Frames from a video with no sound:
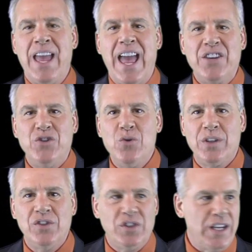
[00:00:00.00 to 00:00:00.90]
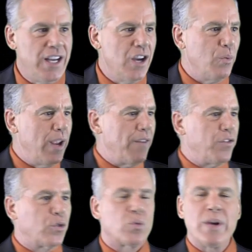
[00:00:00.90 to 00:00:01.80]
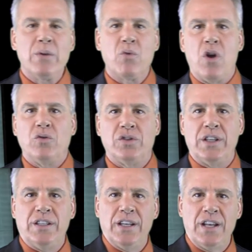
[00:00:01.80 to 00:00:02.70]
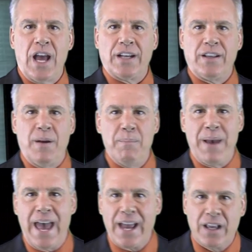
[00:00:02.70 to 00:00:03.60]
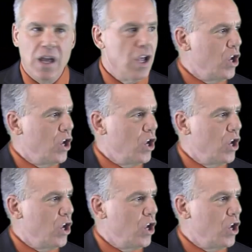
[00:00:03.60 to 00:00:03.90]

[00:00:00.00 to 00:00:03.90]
As you can see here, we have three rows that did not come back.